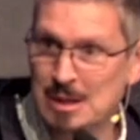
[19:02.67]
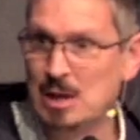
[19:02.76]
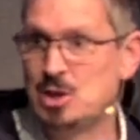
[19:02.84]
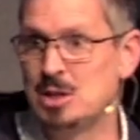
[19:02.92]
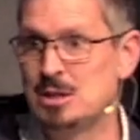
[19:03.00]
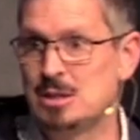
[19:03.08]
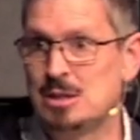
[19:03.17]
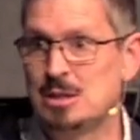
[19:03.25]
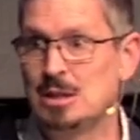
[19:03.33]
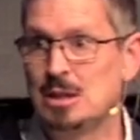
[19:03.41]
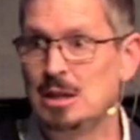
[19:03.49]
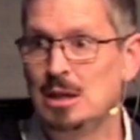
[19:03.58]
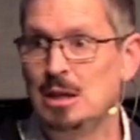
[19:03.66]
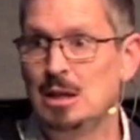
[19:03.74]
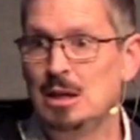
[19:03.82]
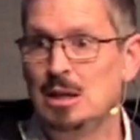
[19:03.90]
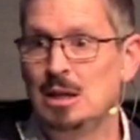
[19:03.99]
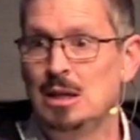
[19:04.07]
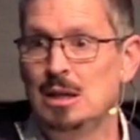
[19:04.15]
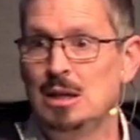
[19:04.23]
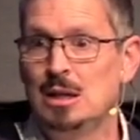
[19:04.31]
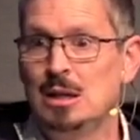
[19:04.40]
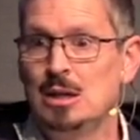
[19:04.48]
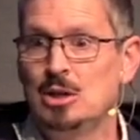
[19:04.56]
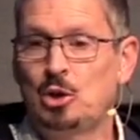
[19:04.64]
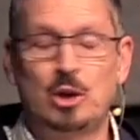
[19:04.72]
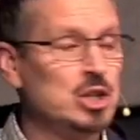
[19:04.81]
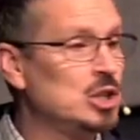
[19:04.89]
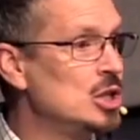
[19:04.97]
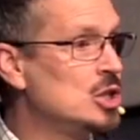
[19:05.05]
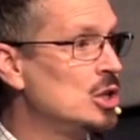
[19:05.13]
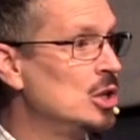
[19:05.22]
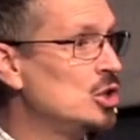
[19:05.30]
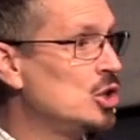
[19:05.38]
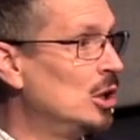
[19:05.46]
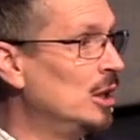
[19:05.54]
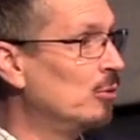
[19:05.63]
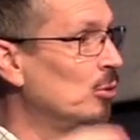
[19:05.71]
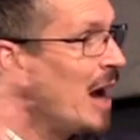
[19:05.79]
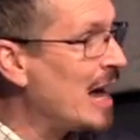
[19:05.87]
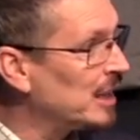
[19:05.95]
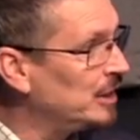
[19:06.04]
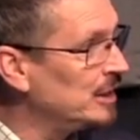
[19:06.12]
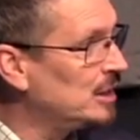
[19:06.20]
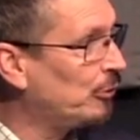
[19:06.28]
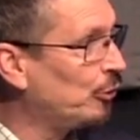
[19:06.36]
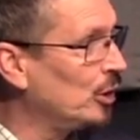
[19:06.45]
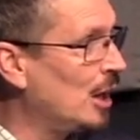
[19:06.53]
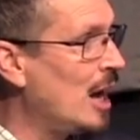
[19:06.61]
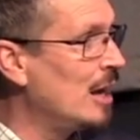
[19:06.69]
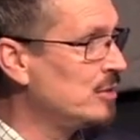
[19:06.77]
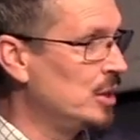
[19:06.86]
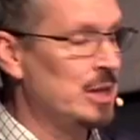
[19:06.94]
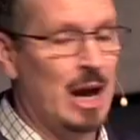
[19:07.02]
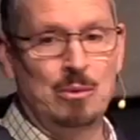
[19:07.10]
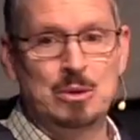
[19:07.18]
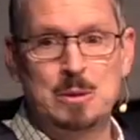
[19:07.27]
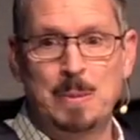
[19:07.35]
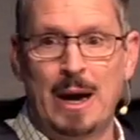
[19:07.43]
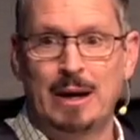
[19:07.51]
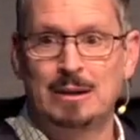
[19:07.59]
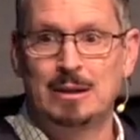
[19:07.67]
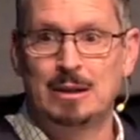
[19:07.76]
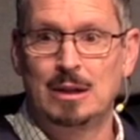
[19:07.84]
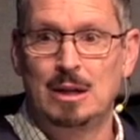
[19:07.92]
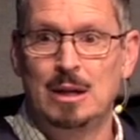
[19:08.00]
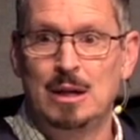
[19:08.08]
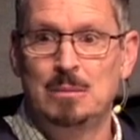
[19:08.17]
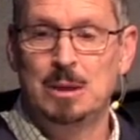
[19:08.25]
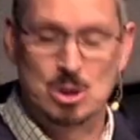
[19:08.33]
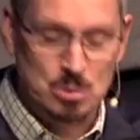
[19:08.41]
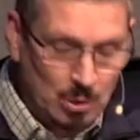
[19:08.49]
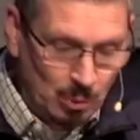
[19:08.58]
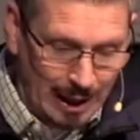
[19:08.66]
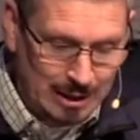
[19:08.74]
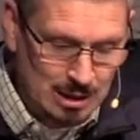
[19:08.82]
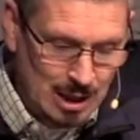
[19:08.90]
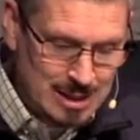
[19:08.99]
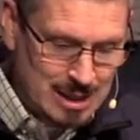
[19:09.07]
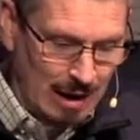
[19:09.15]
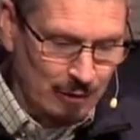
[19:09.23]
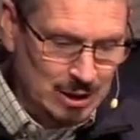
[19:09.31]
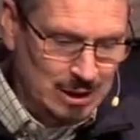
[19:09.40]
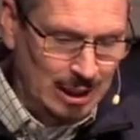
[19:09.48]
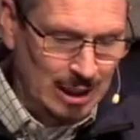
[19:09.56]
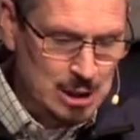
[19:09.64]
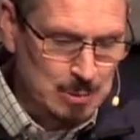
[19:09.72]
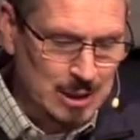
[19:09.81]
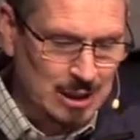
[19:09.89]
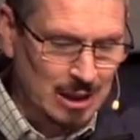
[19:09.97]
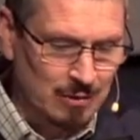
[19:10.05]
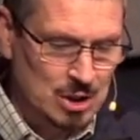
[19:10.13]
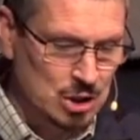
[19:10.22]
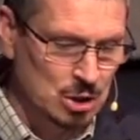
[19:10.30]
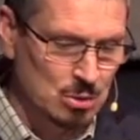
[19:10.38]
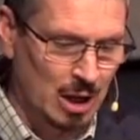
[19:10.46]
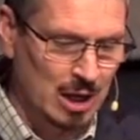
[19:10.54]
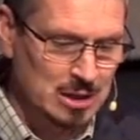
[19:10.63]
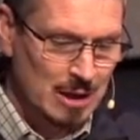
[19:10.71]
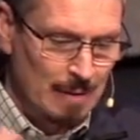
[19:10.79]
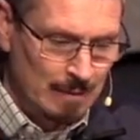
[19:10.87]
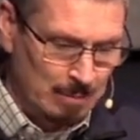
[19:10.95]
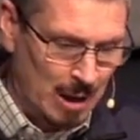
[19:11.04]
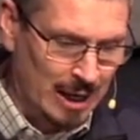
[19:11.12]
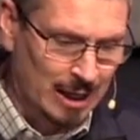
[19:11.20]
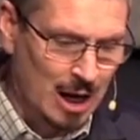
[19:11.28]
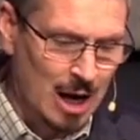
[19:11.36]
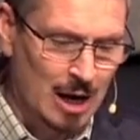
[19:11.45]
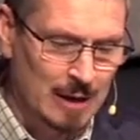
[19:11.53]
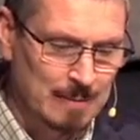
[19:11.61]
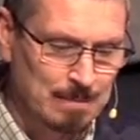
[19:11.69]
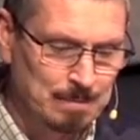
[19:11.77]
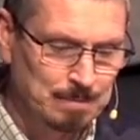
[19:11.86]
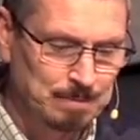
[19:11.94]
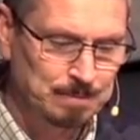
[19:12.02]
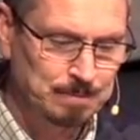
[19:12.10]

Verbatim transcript: possessions. Christians should live radically different lives in that respect because we recognize everything has been given to us by God.